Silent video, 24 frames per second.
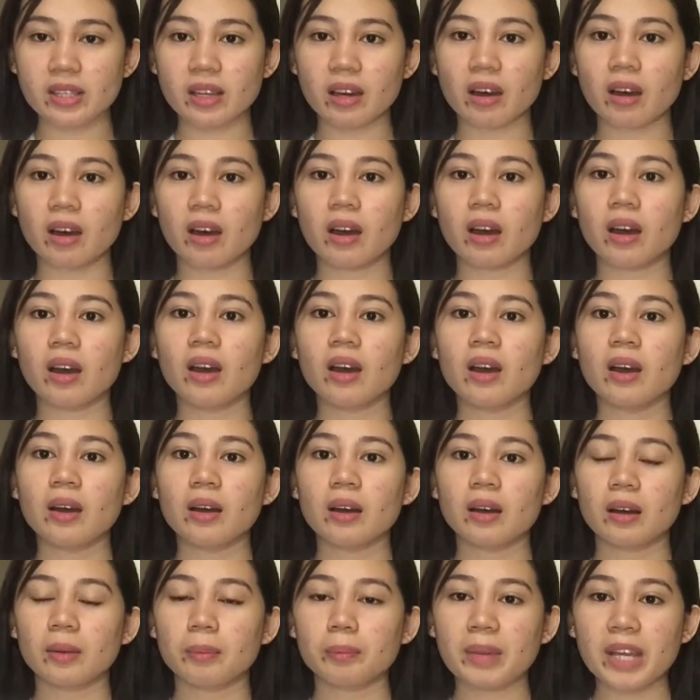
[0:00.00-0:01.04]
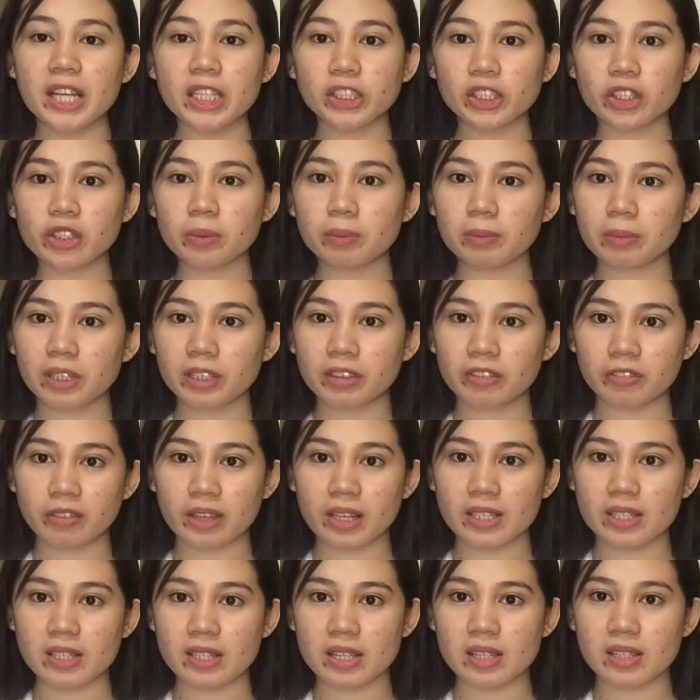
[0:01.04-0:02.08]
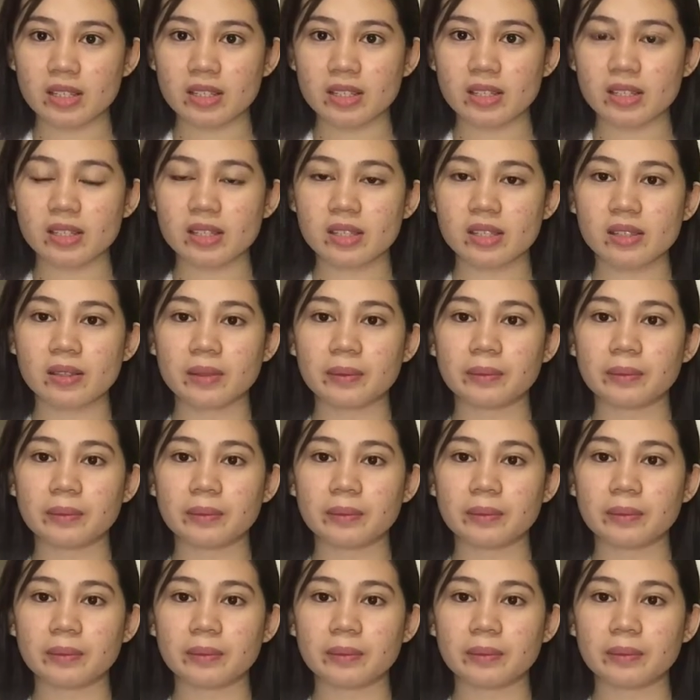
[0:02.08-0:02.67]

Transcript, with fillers: the major blood vessels.